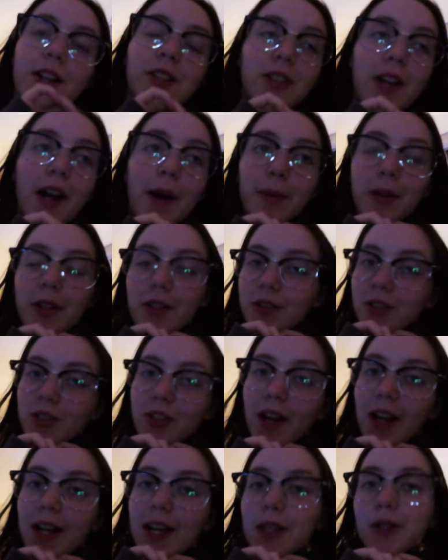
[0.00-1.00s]
So I'm going to
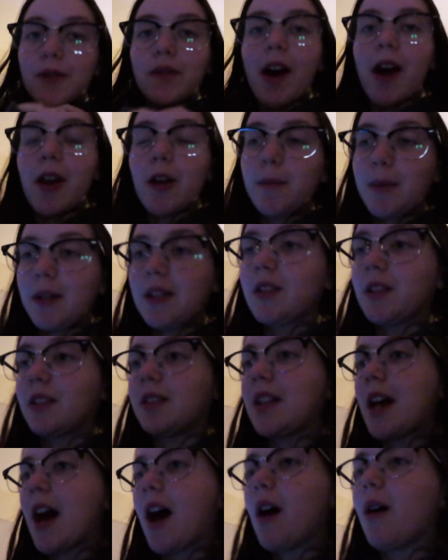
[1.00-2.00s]
try and get the final bit
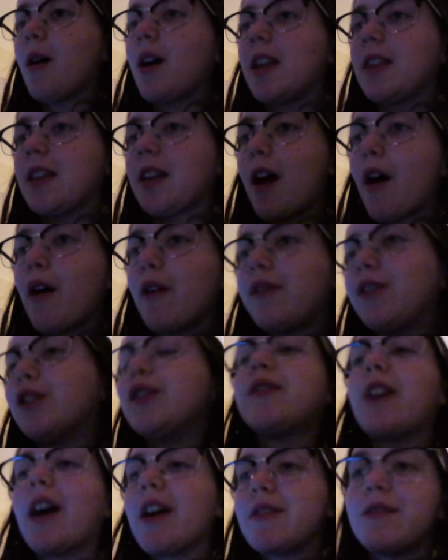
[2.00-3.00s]
done now, and then I'll feel
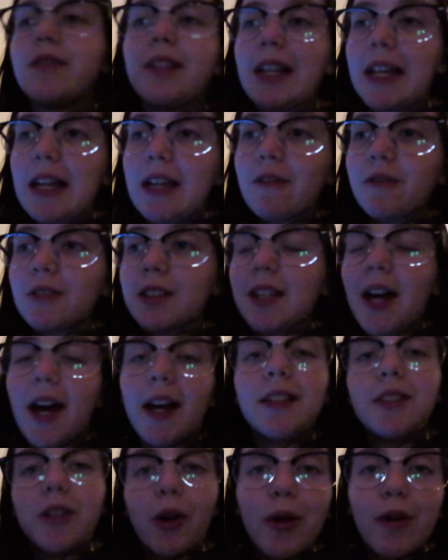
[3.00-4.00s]
very relieved that
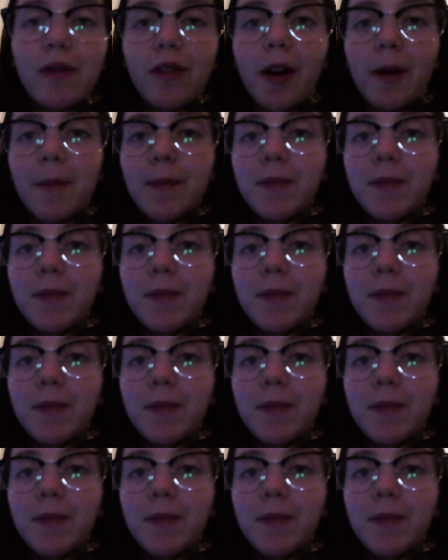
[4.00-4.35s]
it's over.